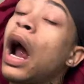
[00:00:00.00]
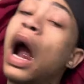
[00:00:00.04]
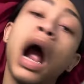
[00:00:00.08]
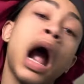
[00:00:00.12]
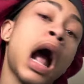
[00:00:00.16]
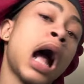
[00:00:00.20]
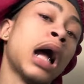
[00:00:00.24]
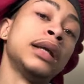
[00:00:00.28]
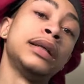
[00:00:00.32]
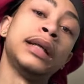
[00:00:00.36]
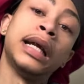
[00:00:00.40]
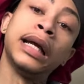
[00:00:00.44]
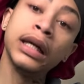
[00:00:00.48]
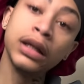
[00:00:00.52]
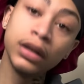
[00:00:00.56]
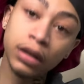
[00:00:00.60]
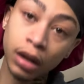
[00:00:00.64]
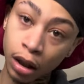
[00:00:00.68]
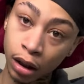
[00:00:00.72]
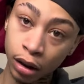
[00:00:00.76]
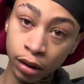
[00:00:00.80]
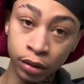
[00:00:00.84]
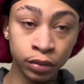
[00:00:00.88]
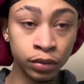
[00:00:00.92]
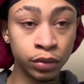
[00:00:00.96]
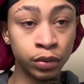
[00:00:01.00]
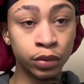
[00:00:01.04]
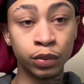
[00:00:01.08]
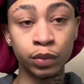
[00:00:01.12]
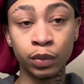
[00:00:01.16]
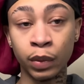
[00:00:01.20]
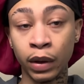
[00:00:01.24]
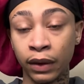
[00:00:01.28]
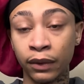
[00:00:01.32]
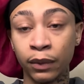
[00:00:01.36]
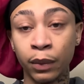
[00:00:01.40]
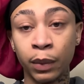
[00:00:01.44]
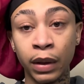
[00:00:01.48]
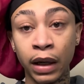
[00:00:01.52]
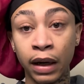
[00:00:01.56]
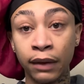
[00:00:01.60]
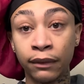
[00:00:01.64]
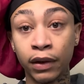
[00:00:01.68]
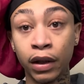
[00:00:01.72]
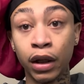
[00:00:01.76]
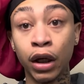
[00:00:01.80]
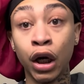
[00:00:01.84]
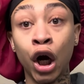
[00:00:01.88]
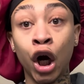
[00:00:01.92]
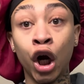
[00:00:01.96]
I let go, whatever,
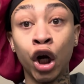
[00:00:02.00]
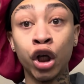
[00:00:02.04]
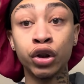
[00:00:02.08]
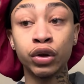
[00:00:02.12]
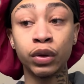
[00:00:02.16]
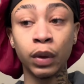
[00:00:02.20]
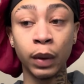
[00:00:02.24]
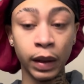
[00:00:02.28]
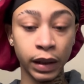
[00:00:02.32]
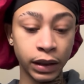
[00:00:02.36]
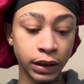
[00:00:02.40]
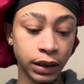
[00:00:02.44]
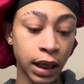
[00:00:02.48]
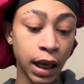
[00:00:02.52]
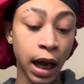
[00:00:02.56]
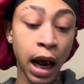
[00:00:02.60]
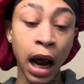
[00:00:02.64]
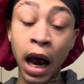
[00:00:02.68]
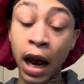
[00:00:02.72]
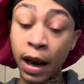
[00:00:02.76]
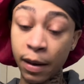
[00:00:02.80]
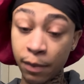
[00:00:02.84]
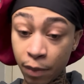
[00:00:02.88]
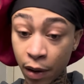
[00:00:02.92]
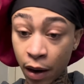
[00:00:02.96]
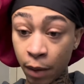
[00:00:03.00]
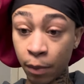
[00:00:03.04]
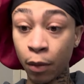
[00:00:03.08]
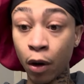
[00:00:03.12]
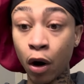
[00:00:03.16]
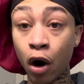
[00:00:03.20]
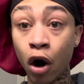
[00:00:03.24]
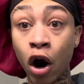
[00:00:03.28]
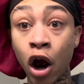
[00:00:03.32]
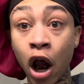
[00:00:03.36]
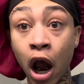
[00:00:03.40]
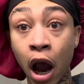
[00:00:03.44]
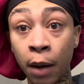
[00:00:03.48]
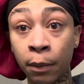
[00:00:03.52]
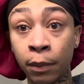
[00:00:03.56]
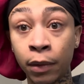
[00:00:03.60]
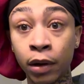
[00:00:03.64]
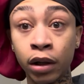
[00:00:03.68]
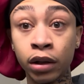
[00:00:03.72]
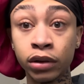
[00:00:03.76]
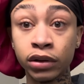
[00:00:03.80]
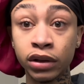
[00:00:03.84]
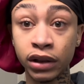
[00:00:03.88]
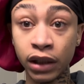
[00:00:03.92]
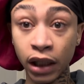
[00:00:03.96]
whatever. So he's like, I bet my heart, I'm
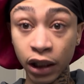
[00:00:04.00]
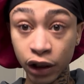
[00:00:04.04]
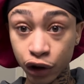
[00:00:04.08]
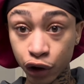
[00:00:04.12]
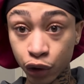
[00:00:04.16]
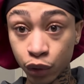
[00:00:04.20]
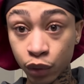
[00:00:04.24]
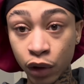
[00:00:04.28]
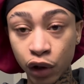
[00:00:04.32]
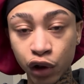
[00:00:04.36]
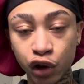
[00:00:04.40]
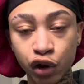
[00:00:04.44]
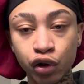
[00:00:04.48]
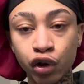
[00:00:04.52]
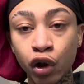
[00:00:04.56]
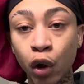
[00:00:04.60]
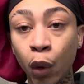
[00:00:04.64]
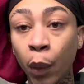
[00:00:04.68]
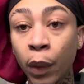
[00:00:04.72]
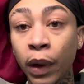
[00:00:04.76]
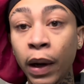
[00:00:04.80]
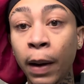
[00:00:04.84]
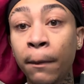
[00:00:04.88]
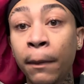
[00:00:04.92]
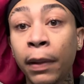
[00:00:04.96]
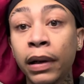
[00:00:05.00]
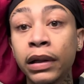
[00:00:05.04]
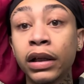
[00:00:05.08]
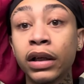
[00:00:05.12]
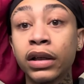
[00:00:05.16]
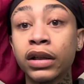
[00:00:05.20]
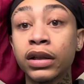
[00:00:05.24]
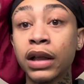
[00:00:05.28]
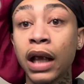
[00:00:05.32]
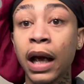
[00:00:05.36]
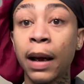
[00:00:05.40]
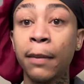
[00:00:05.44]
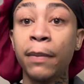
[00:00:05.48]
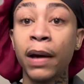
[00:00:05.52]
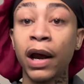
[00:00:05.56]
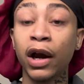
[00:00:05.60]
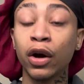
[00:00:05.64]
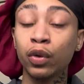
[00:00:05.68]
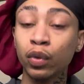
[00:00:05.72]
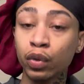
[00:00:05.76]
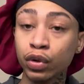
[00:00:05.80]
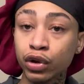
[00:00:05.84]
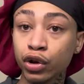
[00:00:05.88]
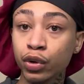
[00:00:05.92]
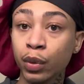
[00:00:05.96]
gonna text you and let you know when I'm about to slide back
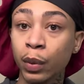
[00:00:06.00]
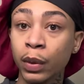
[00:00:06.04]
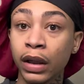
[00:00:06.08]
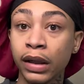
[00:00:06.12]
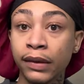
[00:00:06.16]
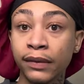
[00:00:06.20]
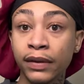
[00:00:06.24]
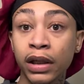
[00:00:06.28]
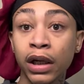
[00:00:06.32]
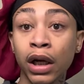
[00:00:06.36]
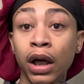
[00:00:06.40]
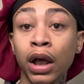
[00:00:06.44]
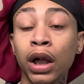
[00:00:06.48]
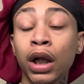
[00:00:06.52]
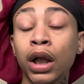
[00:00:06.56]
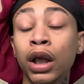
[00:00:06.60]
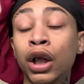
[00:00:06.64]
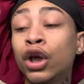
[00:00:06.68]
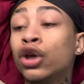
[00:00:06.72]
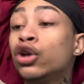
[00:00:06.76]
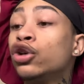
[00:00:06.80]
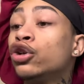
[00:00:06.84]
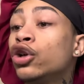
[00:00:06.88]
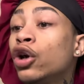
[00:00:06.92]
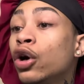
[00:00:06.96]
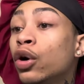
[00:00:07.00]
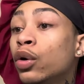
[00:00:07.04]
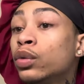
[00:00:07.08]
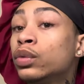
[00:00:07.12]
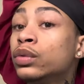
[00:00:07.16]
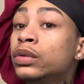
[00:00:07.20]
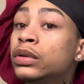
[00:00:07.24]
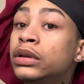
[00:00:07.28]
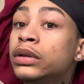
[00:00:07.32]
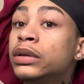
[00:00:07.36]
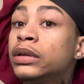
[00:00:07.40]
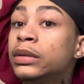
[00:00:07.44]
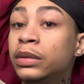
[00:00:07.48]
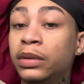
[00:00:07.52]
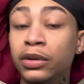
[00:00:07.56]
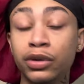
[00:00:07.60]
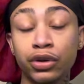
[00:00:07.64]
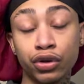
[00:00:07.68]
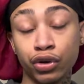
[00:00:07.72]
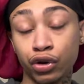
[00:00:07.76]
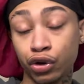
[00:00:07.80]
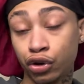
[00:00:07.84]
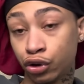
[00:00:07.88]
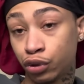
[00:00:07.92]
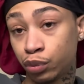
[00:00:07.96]
on you, whatever, you know,
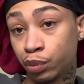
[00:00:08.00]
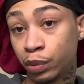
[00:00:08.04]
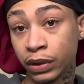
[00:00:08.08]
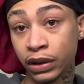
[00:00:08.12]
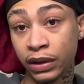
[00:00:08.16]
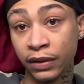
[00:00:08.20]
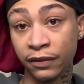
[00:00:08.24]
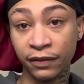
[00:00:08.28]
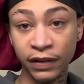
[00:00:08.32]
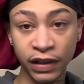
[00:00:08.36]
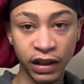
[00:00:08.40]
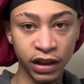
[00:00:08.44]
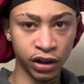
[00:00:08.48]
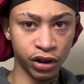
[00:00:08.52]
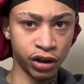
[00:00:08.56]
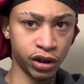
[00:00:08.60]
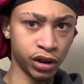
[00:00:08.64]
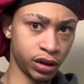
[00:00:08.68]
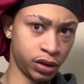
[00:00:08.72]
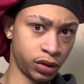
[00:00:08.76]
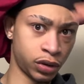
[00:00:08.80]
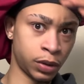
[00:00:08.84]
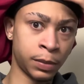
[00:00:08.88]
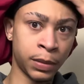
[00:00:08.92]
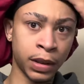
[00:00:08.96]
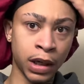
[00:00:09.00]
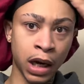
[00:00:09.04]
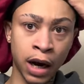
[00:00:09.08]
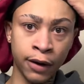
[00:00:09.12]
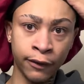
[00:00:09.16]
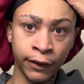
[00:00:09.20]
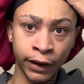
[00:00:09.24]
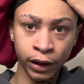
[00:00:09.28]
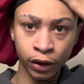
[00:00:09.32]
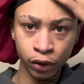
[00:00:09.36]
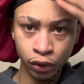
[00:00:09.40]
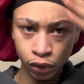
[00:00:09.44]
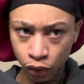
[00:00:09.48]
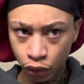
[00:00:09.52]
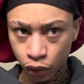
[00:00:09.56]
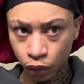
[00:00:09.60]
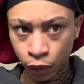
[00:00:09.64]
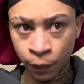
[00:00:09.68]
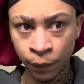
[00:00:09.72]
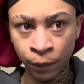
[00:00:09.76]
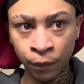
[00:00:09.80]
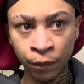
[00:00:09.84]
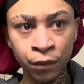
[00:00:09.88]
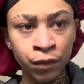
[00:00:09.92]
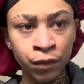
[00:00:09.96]
with the V and shit. So I'm like, all right, cool.
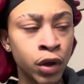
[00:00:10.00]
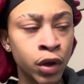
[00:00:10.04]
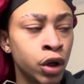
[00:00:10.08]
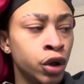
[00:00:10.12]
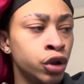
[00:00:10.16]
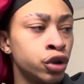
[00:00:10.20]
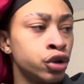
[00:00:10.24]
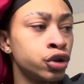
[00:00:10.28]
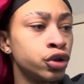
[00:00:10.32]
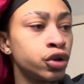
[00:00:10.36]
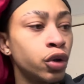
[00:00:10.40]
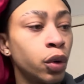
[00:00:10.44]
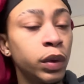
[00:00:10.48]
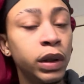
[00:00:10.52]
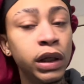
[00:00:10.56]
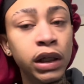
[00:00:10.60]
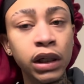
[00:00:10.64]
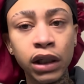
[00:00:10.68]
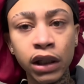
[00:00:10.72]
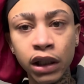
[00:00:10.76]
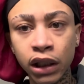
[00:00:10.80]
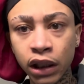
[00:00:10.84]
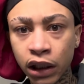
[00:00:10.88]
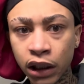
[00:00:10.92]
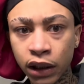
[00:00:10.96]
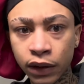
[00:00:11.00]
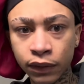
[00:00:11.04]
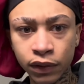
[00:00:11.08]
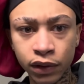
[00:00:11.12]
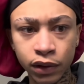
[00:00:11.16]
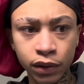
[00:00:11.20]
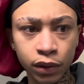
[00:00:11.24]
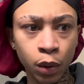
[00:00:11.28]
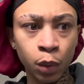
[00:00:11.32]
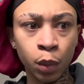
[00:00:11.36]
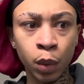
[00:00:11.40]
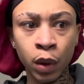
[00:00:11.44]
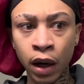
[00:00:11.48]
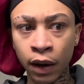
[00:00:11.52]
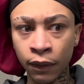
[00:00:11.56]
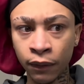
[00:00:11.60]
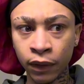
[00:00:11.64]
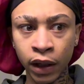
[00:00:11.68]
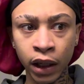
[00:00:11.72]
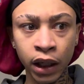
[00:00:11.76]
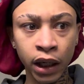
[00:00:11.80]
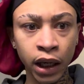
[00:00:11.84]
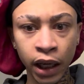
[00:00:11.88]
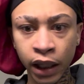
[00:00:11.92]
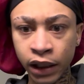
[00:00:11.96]
So he leaves, or whatever the
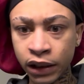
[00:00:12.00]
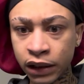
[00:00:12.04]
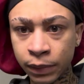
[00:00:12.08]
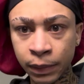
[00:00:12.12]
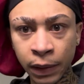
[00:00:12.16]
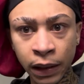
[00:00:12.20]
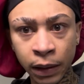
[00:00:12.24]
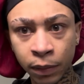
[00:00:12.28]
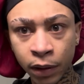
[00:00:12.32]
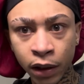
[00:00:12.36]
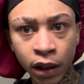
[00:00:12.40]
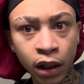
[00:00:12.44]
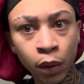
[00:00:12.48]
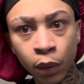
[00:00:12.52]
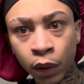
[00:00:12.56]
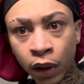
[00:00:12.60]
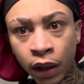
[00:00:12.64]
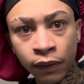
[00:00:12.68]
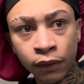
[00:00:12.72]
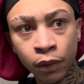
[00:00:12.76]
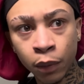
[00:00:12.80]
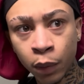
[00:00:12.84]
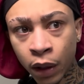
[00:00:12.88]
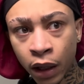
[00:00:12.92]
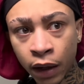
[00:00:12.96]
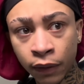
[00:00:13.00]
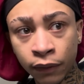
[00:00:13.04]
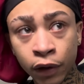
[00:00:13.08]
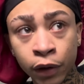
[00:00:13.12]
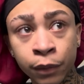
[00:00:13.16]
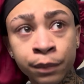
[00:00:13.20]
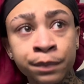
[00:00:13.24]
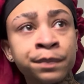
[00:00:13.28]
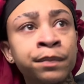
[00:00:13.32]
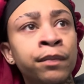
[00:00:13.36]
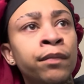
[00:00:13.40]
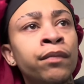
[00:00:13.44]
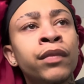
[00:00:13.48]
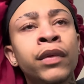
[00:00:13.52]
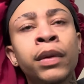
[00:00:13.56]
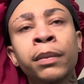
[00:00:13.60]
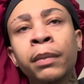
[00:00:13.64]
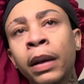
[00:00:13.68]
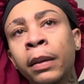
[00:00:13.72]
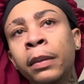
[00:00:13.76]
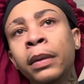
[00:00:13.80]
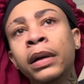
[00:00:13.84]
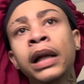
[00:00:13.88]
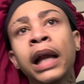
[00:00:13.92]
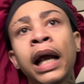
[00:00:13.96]
case may be, or whatever, whatever
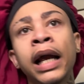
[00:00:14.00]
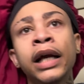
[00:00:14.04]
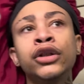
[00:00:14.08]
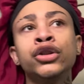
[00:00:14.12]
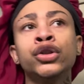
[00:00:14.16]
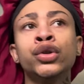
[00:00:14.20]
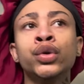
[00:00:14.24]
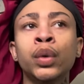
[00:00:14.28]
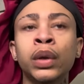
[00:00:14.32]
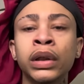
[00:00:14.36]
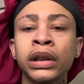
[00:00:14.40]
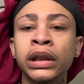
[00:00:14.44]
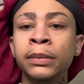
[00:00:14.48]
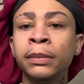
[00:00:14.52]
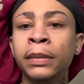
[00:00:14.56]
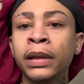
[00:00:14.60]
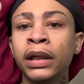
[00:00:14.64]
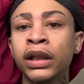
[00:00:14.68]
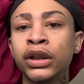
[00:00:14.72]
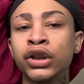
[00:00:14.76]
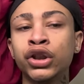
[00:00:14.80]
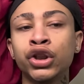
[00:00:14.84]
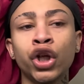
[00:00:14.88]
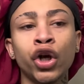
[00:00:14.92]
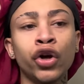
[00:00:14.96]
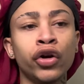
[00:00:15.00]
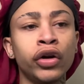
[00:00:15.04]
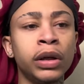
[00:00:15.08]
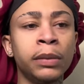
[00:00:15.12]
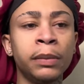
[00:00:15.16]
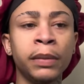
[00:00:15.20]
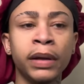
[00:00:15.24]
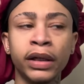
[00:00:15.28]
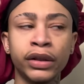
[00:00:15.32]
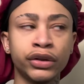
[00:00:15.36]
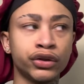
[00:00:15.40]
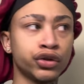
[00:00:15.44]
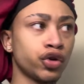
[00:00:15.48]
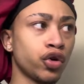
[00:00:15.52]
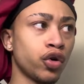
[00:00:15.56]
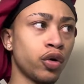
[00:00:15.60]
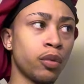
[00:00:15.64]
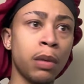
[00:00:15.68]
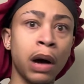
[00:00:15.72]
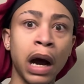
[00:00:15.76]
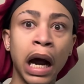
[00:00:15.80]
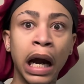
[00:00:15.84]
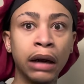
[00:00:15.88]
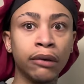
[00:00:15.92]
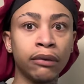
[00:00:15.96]
maybe like 20 minutes, 30 minutes go
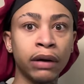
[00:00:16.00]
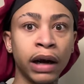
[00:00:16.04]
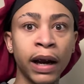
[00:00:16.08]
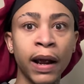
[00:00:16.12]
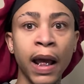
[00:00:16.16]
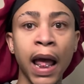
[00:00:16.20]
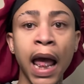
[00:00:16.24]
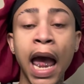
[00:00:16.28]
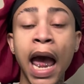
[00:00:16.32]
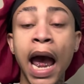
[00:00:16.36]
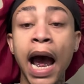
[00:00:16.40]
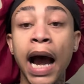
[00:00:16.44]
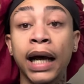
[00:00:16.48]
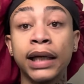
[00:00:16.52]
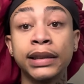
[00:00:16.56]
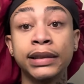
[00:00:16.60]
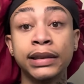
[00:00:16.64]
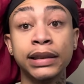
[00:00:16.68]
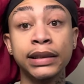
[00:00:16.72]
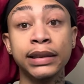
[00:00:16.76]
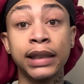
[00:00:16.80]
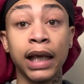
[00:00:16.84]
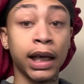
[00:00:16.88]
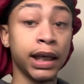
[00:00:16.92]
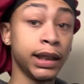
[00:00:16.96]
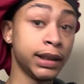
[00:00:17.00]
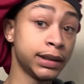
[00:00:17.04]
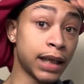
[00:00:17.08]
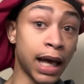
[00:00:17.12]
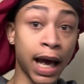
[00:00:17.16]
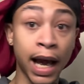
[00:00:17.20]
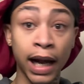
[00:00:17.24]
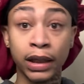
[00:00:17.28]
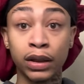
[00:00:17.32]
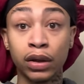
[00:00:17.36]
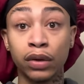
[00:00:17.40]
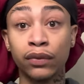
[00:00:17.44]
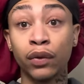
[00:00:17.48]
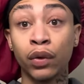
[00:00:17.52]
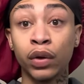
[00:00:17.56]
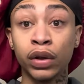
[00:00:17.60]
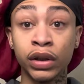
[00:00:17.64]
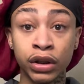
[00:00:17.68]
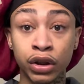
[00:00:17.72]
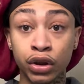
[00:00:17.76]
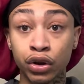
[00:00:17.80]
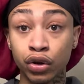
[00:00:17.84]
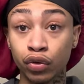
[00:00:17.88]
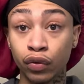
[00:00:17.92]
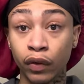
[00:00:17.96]
by, right? I see that he's active on
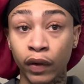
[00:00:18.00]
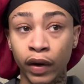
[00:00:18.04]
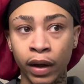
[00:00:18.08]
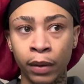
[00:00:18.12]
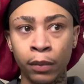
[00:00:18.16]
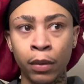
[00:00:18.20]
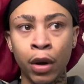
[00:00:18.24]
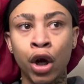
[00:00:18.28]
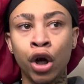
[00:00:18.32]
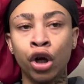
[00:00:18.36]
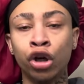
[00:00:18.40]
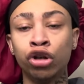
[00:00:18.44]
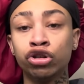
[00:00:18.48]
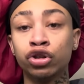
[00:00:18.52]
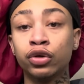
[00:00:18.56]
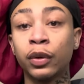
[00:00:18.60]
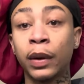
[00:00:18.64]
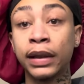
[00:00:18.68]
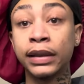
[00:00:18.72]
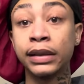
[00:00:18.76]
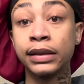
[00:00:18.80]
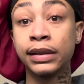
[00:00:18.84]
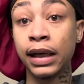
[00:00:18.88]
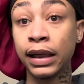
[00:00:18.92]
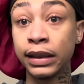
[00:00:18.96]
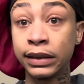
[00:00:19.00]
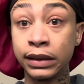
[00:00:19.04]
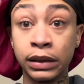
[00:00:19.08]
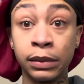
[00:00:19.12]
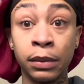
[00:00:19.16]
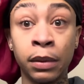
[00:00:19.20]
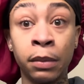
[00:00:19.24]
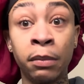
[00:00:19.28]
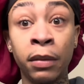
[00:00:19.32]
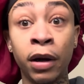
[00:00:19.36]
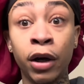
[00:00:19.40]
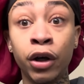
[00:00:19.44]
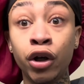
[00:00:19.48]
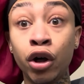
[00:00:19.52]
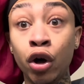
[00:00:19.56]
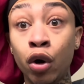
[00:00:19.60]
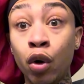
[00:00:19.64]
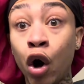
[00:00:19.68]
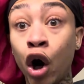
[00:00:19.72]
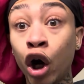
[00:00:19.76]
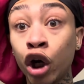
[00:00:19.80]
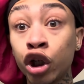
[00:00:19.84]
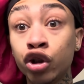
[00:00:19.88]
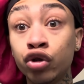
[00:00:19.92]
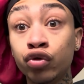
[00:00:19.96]
Instagram. So I text him, I'm like, yo,
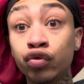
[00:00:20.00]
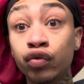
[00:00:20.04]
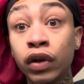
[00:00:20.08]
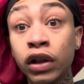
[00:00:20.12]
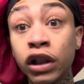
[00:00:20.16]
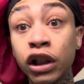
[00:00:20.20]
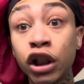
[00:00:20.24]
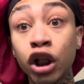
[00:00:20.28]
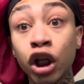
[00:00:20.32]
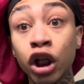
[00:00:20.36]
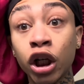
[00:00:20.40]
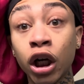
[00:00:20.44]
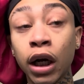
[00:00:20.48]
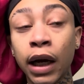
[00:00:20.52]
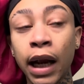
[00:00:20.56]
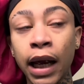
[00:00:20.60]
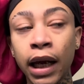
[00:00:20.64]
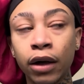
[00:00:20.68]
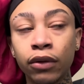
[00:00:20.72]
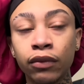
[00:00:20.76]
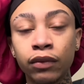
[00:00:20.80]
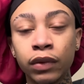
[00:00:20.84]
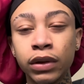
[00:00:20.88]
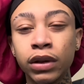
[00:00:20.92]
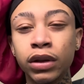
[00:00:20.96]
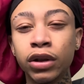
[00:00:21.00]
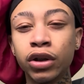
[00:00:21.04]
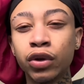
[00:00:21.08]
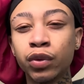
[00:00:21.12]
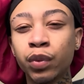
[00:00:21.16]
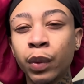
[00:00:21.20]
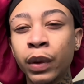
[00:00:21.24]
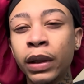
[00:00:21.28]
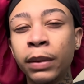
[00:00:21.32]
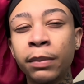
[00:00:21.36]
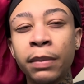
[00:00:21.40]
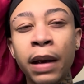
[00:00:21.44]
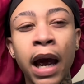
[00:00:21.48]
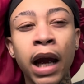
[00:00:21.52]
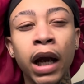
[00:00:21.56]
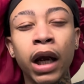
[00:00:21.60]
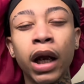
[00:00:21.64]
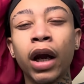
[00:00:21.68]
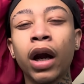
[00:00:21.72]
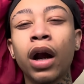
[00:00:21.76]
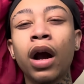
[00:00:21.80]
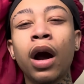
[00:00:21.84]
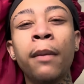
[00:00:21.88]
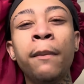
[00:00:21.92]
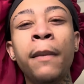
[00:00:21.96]
are you really gonna like really swing back and
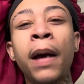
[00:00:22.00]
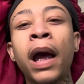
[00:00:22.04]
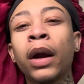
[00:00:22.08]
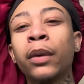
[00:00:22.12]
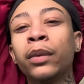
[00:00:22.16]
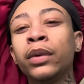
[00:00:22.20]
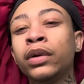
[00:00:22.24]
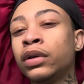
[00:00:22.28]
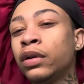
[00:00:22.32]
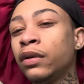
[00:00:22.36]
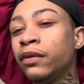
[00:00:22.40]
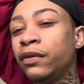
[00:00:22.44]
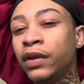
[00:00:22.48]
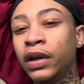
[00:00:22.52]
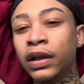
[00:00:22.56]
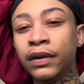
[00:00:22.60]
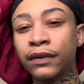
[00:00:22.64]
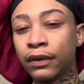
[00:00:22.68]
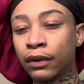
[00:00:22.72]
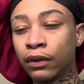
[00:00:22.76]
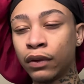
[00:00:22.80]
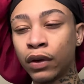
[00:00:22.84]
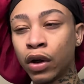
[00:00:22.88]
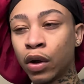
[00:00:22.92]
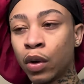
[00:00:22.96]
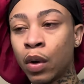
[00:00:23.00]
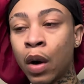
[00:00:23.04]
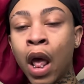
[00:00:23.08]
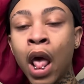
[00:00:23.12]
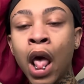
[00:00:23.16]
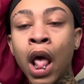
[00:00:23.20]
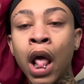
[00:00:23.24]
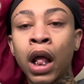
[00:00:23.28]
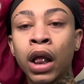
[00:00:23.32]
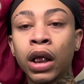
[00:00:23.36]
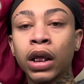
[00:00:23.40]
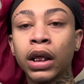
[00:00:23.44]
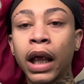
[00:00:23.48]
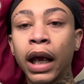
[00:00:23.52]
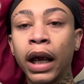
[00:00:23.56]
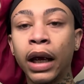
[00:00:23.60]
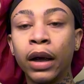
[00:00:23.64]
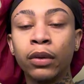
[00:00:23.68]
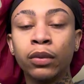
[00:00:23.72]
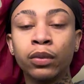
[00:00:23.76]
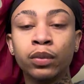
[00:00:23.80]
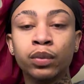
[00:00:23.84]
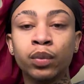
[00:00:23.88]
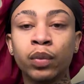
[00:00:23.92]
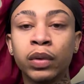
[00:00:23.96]
come back with the V for real? Like,
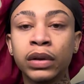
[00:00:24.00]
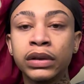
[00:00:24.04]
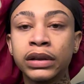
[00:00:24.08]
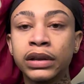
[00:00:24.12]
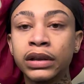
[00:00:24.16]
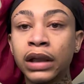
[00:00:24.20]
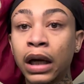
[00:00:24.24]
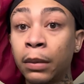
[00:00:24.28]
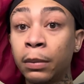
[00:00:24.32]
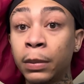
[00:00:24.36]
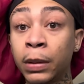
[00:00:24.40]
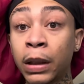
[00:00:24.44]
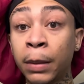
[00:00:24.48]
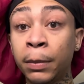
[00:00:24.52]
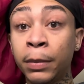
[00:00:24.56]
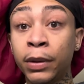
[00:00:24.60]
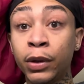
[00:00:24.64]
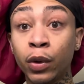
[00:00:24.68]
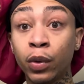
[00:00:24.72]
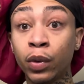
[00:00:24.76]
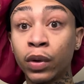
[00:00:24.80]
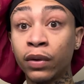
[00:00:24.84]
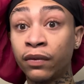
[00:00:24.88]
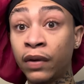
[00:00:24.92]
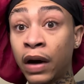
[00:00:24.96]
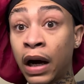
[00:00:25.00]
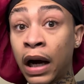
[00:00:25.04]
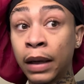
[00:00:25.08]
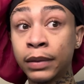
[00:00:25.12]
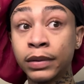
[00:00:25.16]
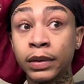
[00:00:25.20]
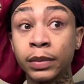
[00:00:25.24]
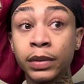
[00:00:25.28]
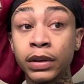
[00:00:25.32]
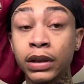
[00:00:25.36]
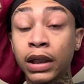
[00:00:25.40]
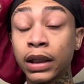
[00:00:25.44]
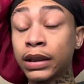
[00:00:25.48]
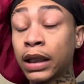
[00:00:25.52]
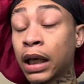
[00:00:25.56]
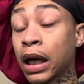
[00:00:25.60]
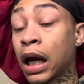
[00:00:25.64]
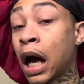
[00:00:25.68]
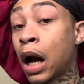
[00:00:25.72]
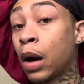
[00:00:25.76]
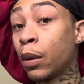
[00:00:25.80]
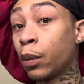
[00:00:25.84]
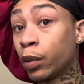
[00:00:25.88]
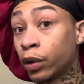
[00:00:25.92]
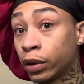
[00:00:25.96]
what's up? Let me know the vibes because I
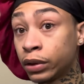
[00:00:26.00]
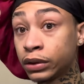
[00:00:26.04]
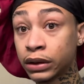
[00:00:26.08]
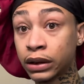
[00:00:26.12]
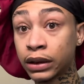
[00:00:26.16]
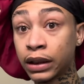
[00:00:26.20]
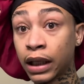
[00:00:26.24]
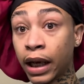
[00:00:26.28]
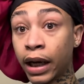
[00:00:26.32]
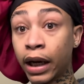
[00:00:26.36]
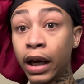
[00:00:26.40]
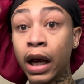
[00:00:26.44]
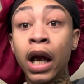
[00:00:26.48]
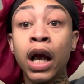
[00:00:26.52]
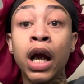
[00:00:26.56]
got work tonight.